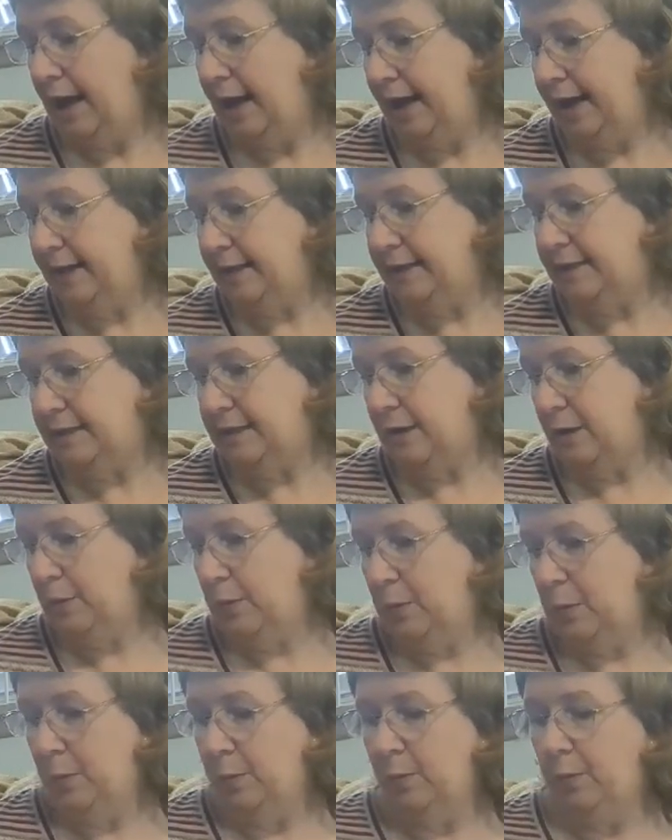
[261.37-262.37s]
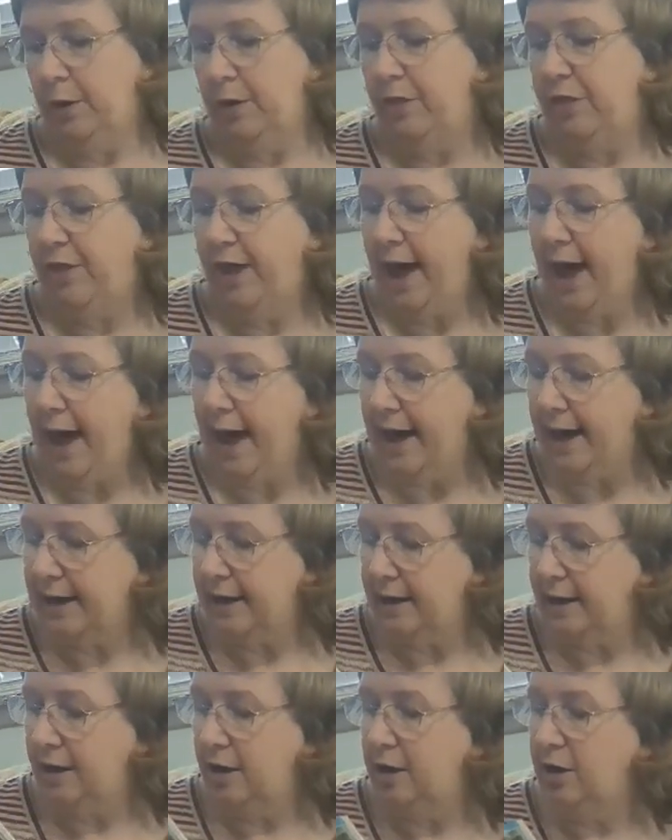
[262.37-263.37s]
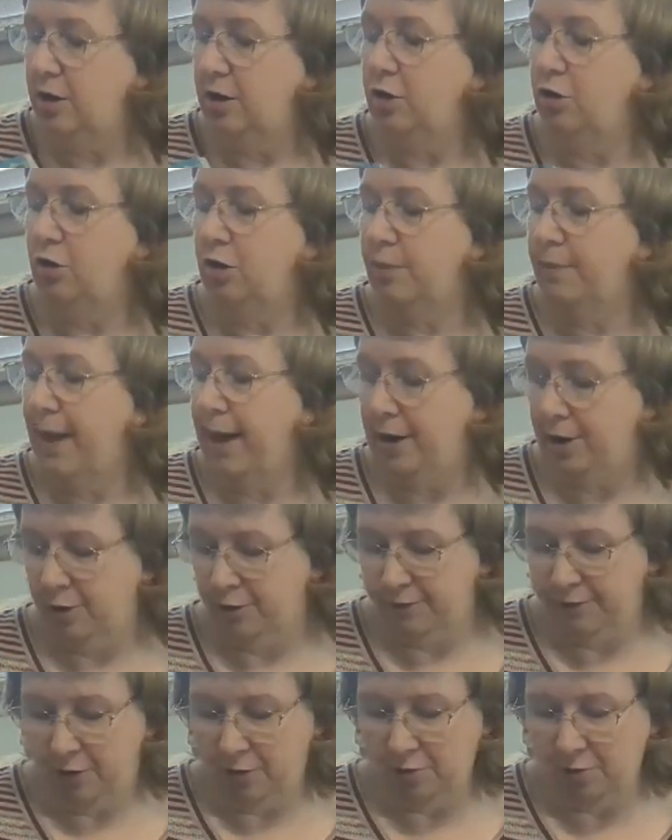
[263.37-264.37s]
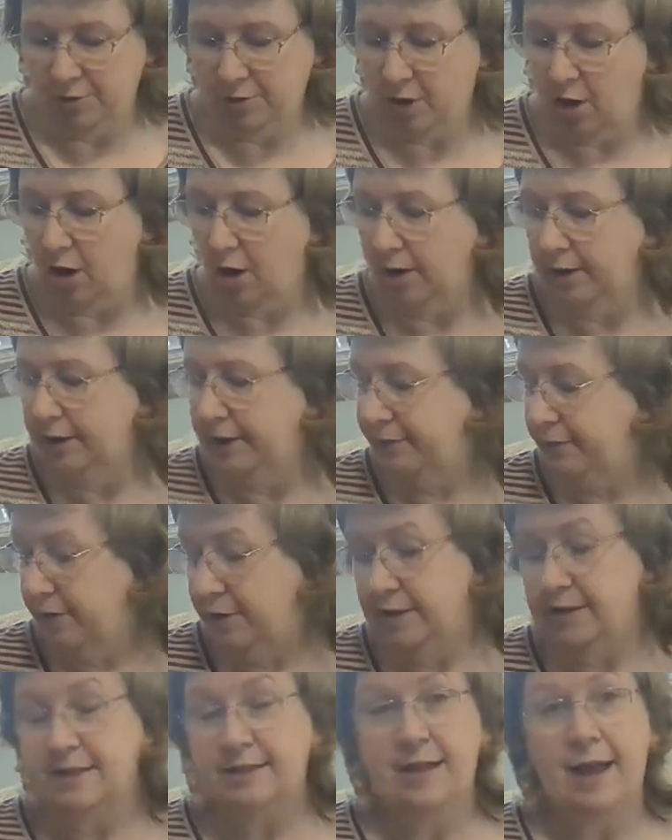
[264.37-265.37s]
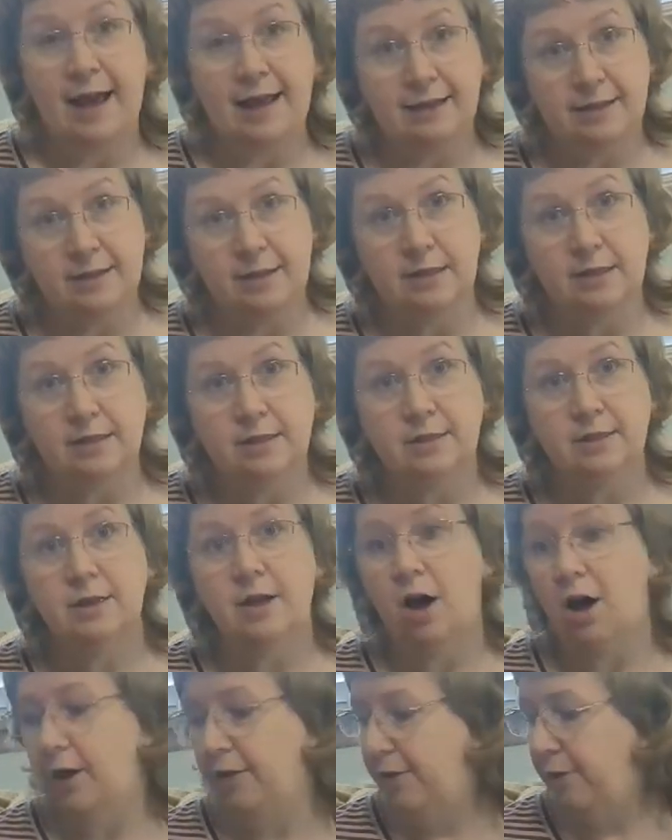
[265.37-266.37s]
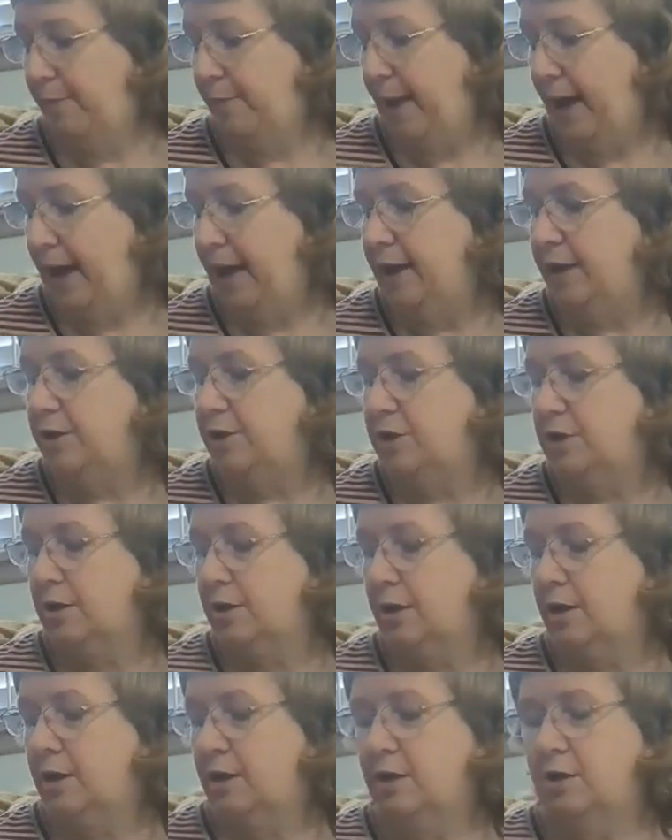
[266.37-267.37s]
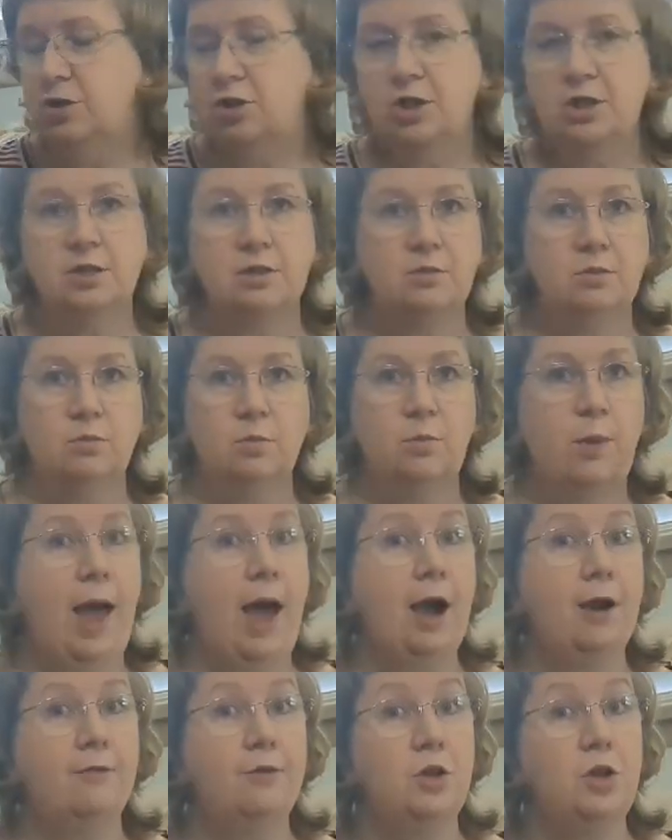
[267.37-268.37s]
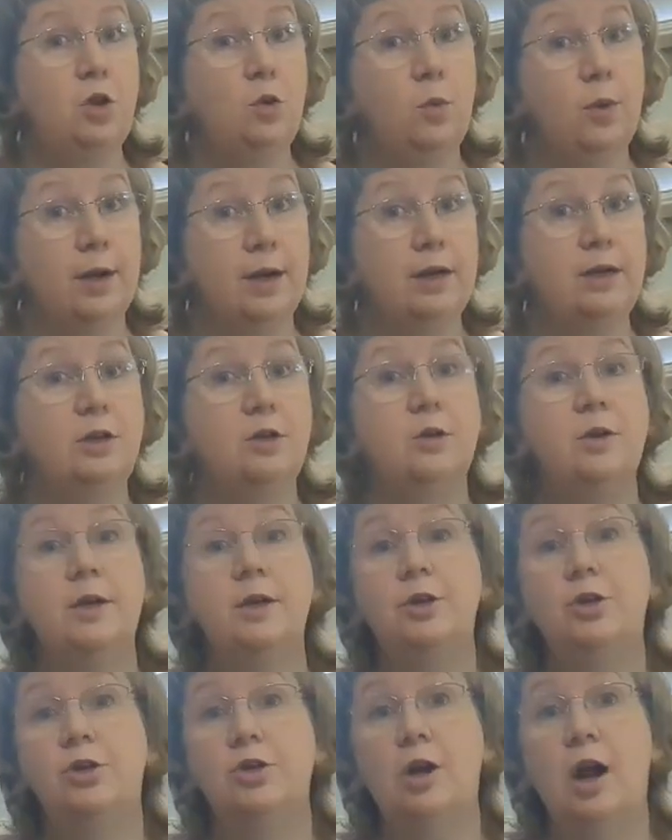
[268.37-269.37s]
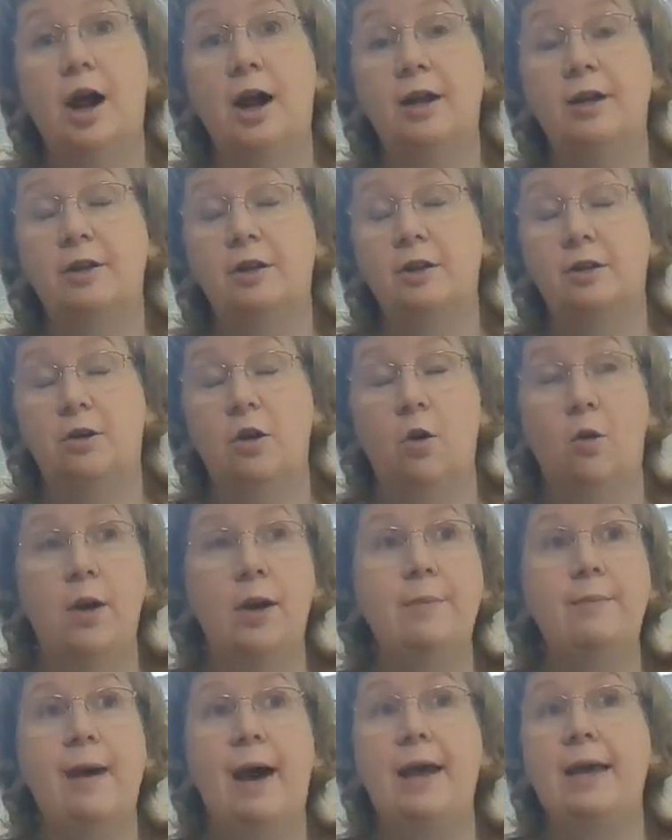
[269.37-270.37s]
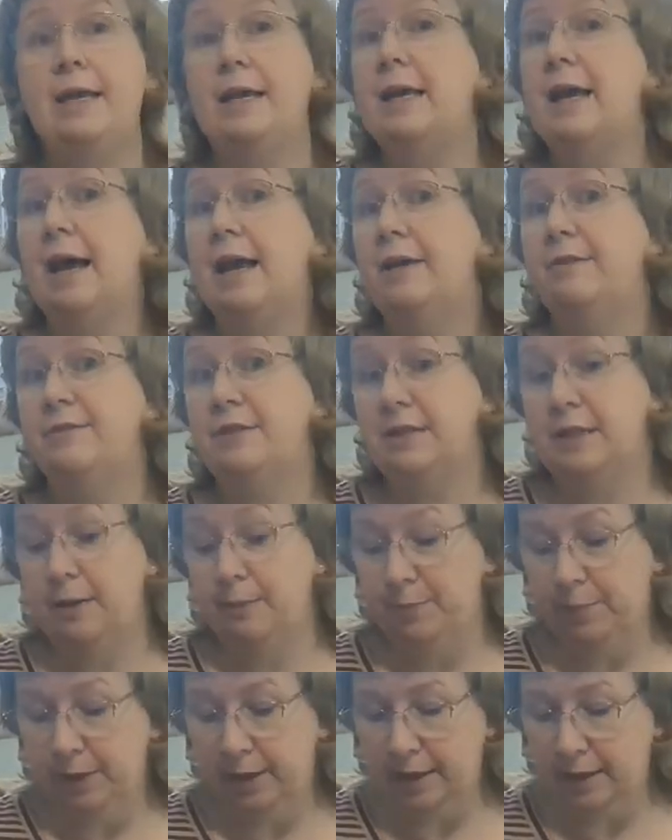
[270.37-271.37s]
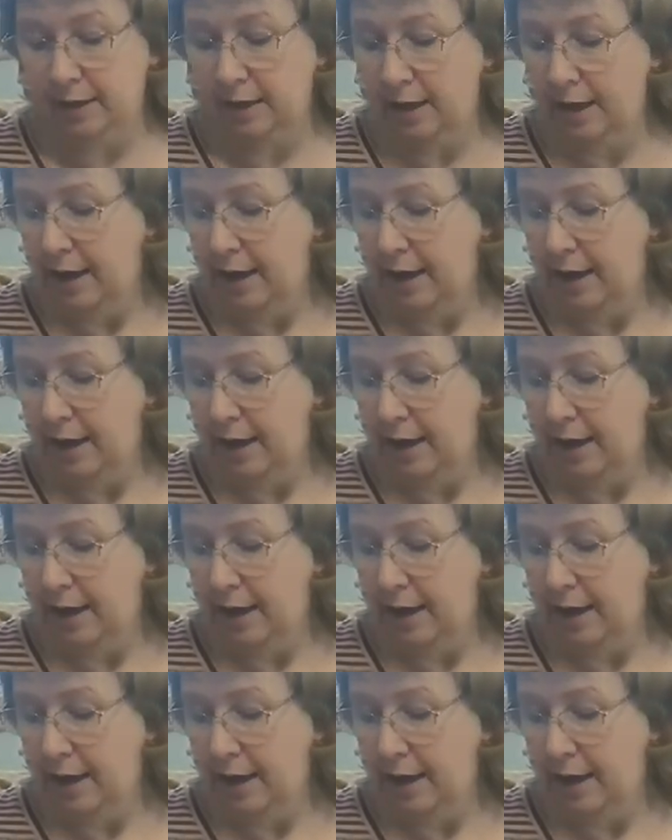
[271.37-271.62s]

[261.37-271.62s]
And so with that, you can make your photos all different sizes on the page, just however you want to do it. You're not going by any kind of template.